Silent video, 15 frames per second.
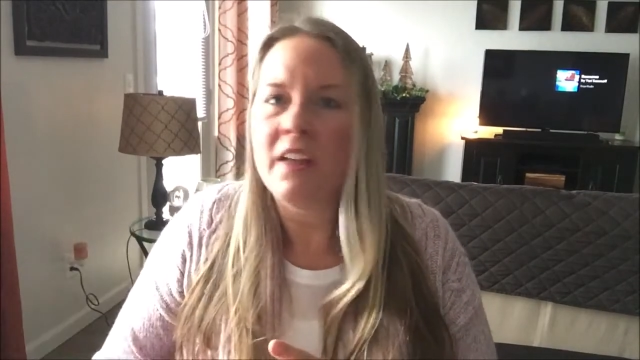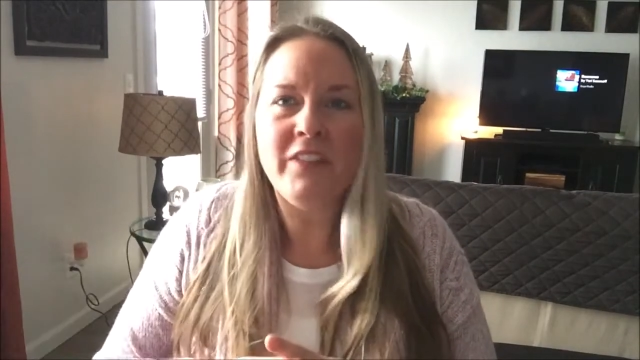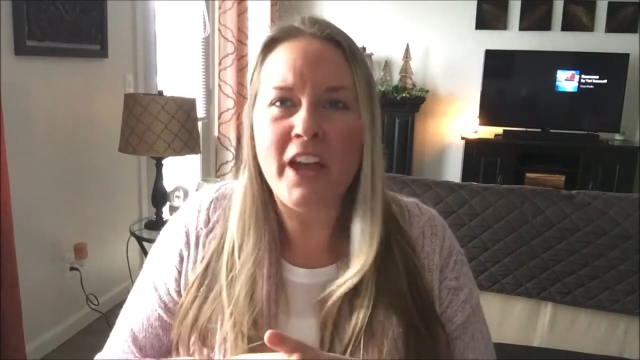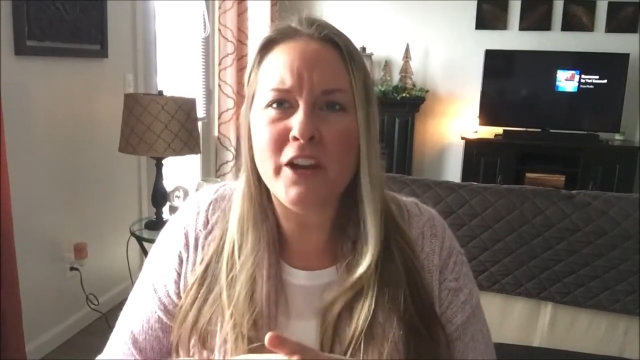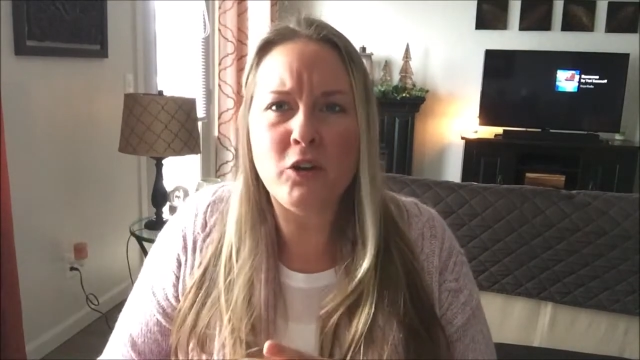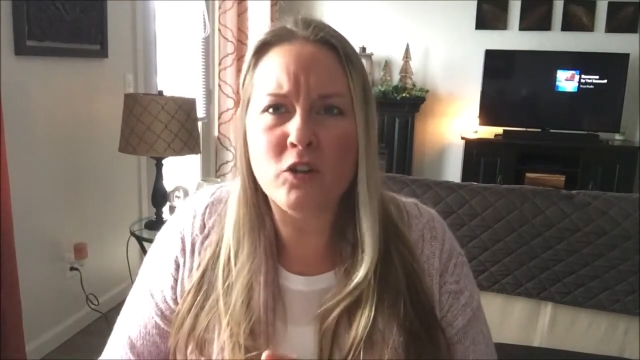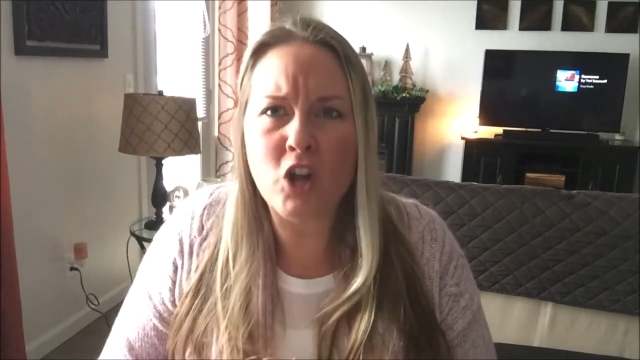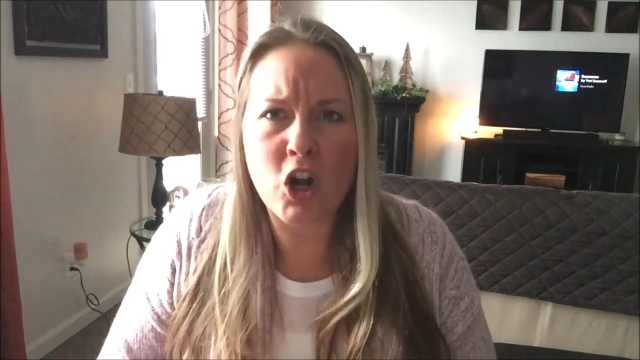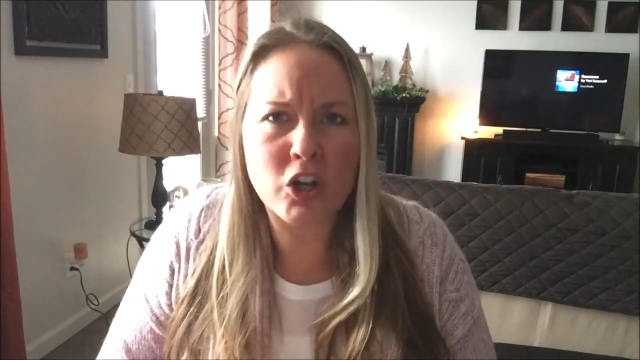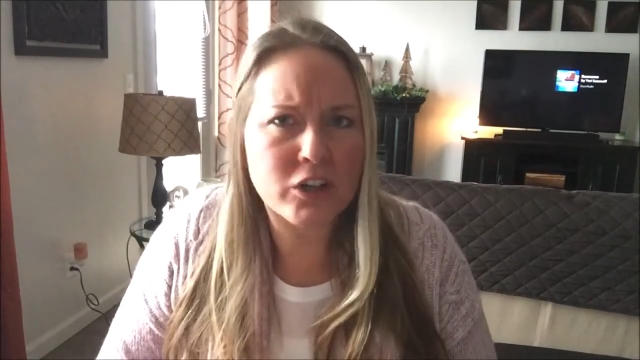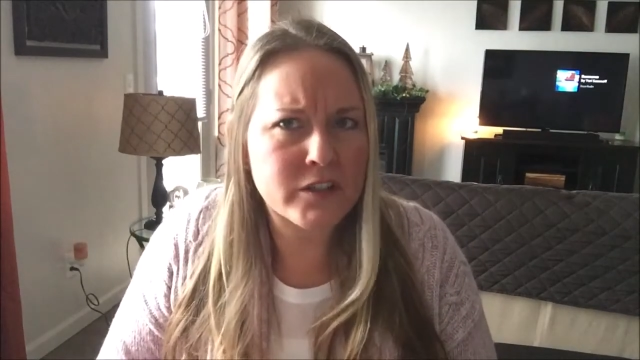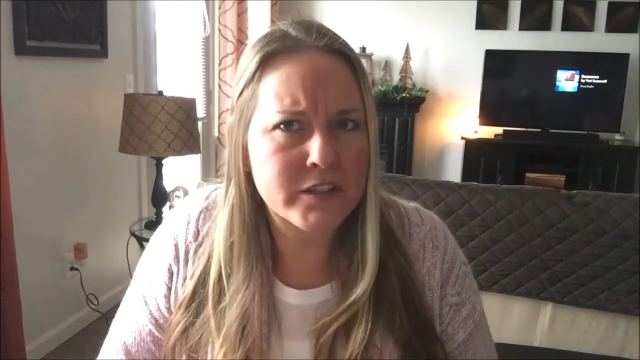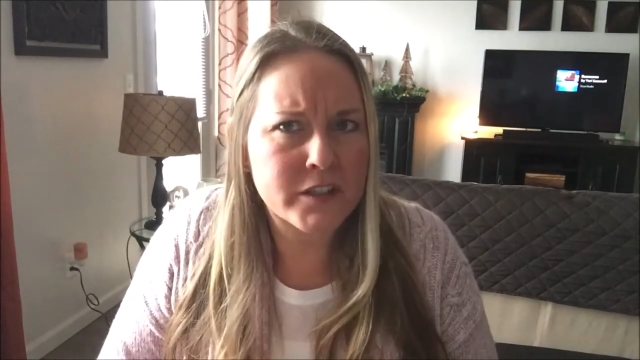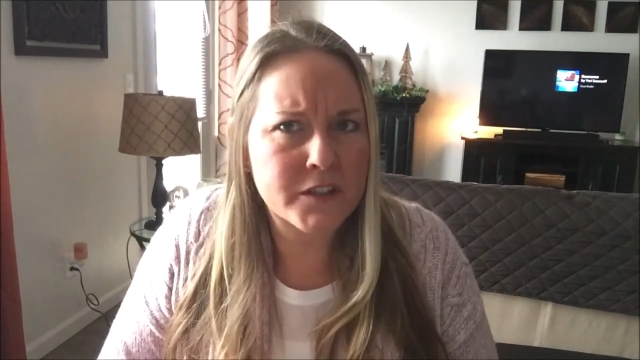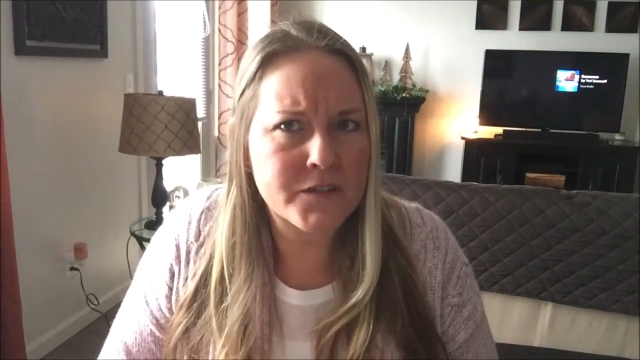That no longer
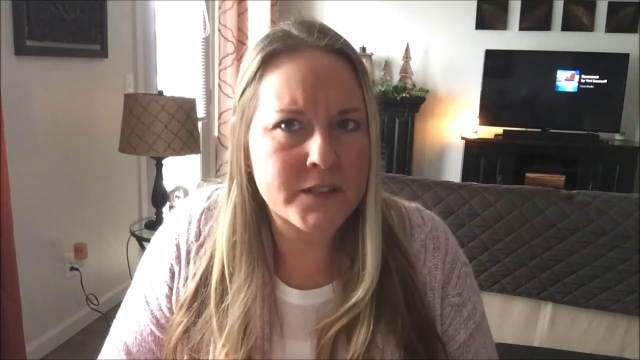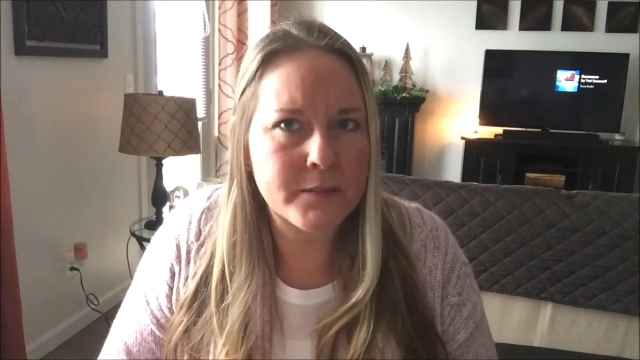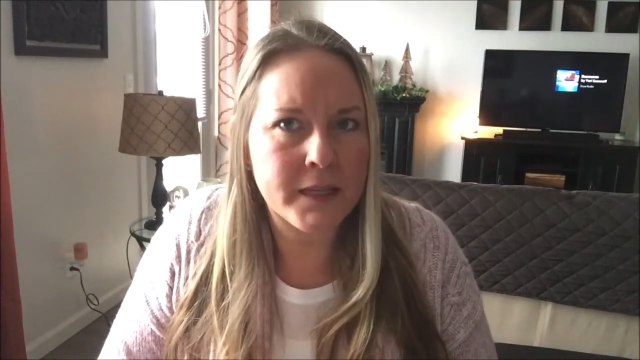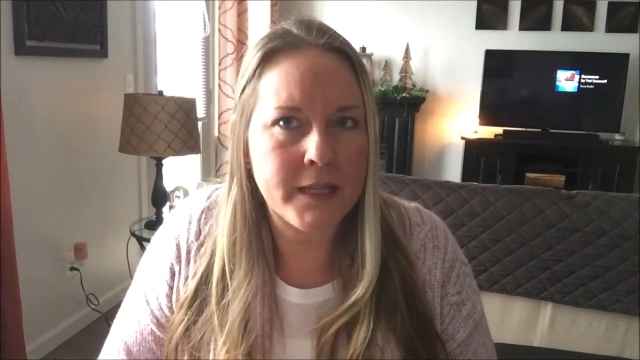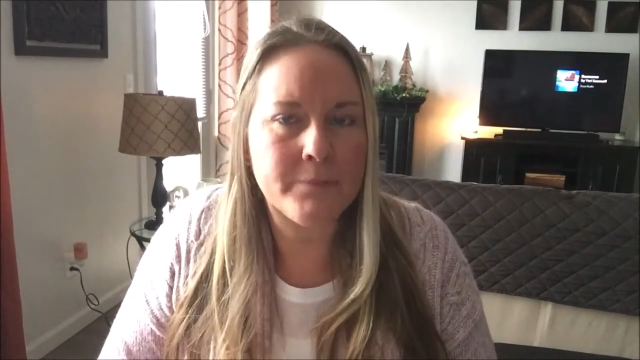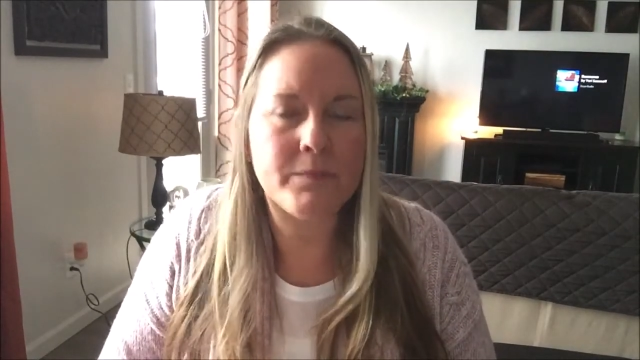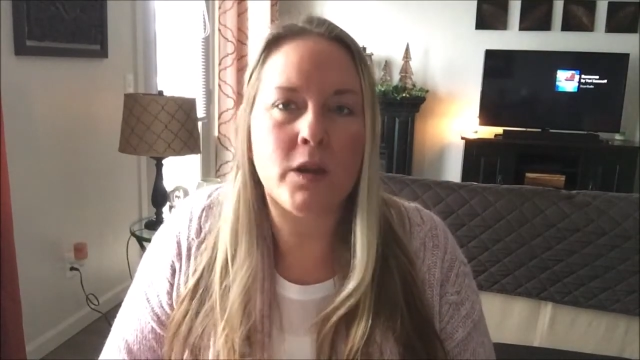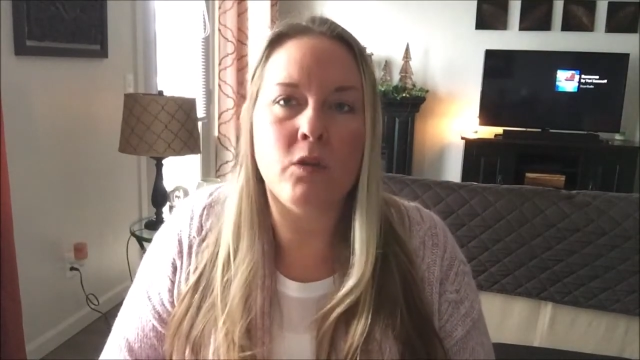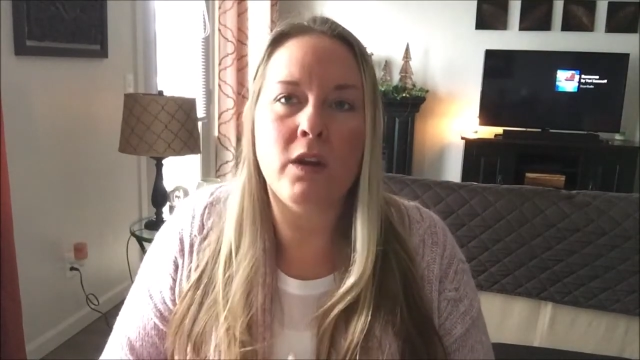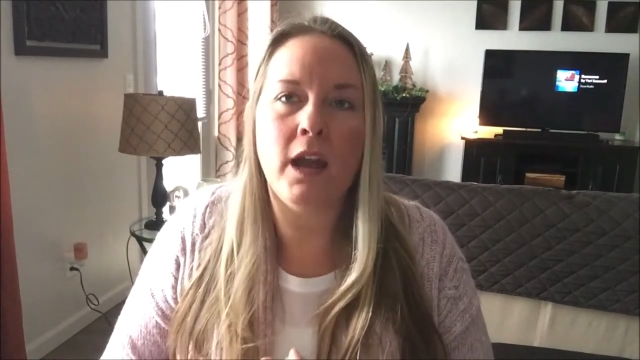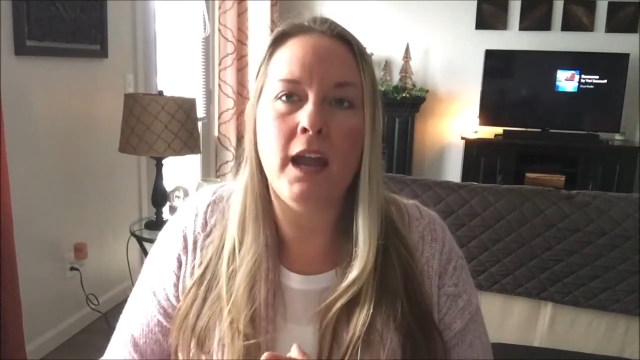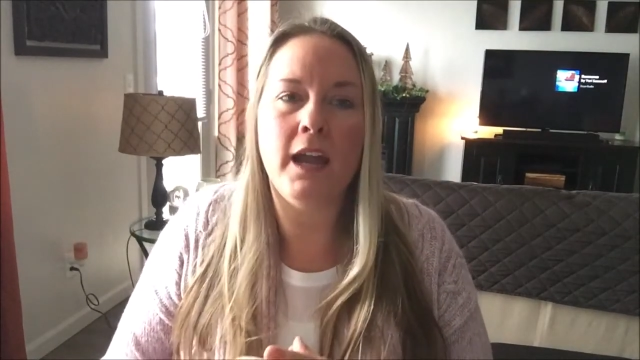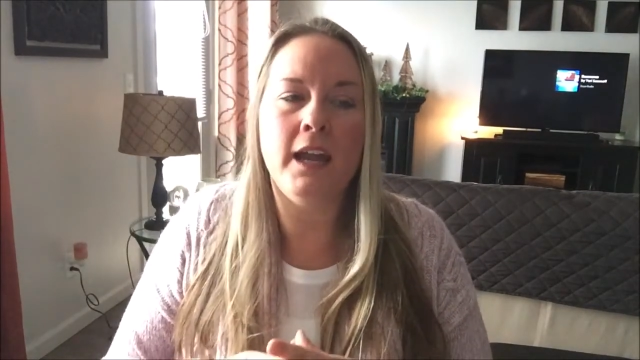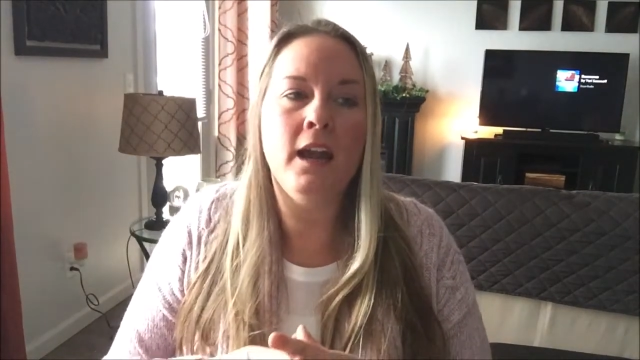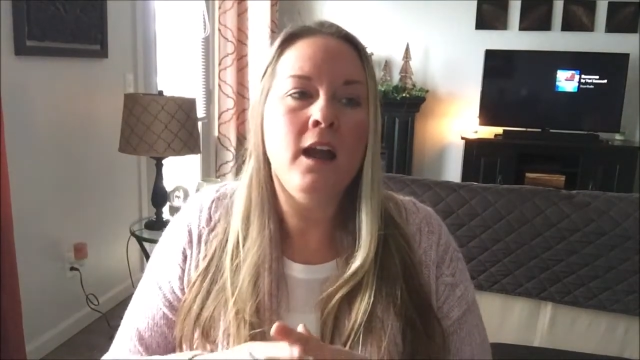serves me.
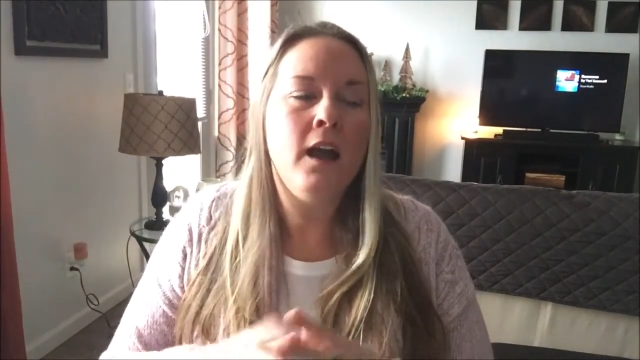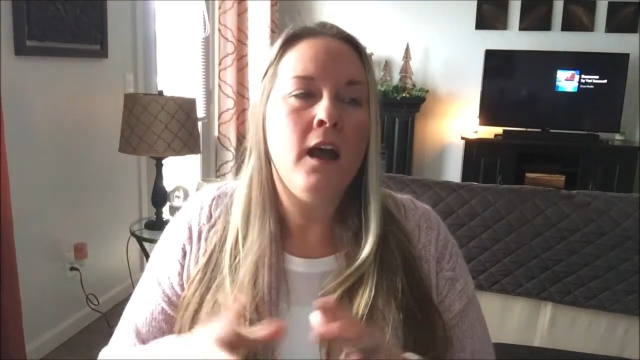Okay,